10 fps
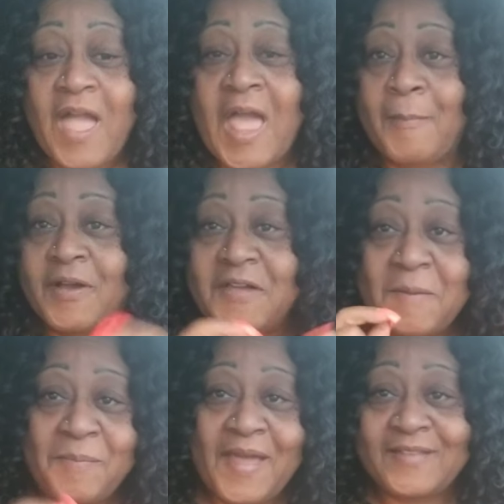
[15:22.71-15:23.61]
I'm gonna
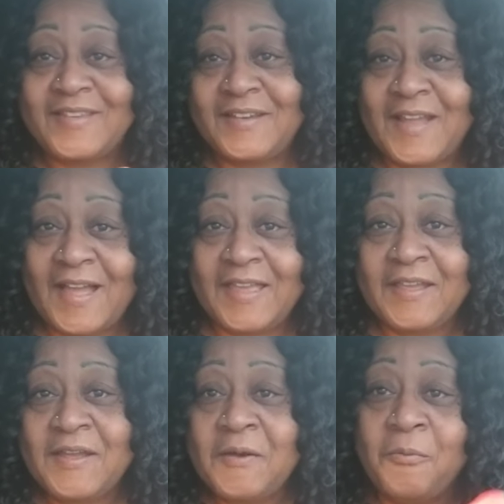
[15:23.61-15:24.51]
come back tonight
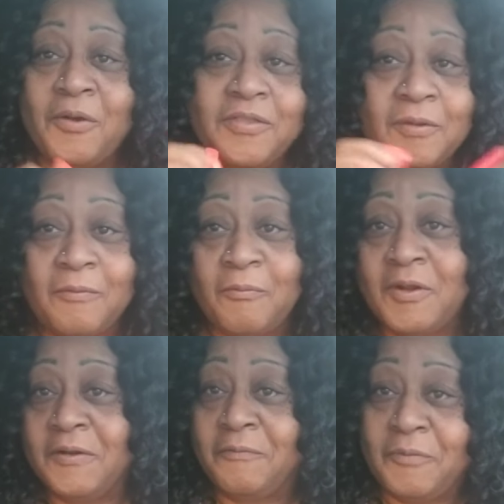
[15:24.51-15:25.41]
with a
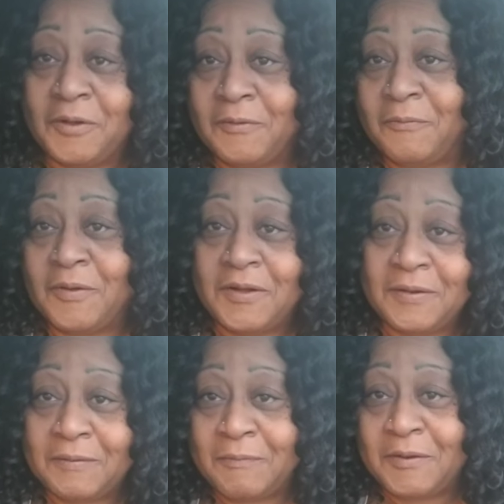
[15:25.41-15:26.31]
with a with a with
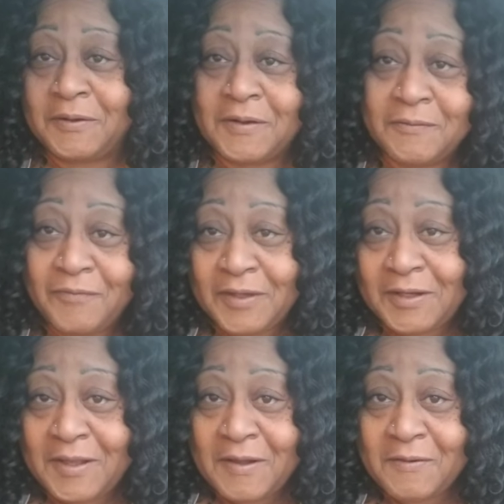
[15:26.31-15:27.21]
a with another
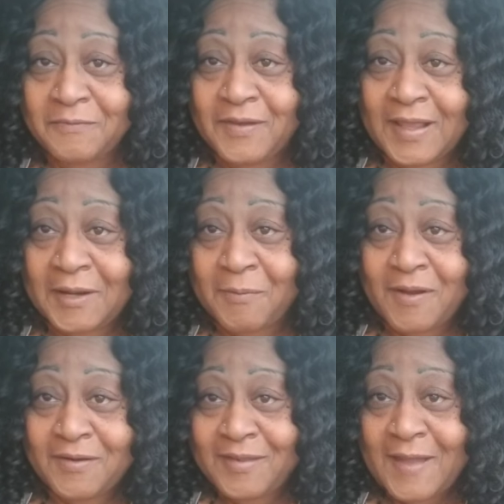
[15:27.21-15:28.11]
video later
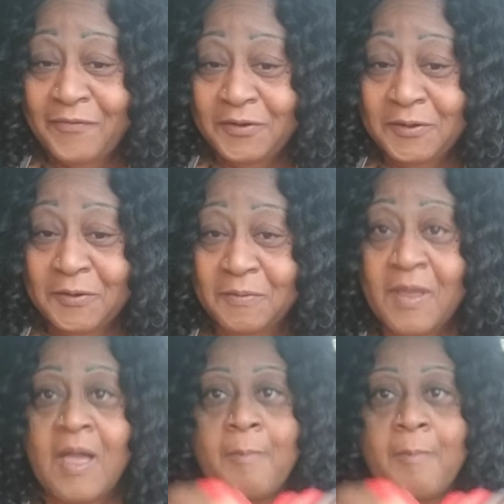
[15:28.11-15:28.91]
on this afternoon.